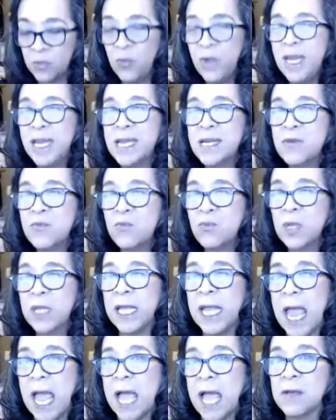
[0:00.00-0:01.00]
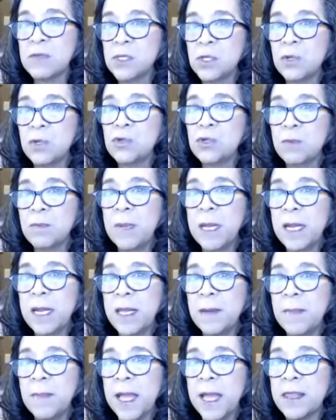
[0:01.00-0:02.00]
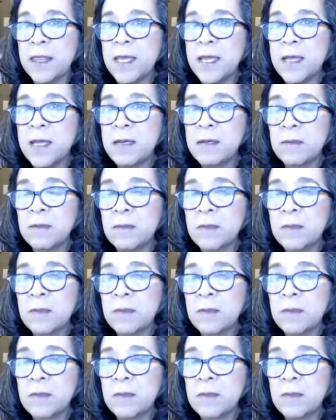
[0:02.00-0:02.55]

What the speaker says: we didn't really have social media back then.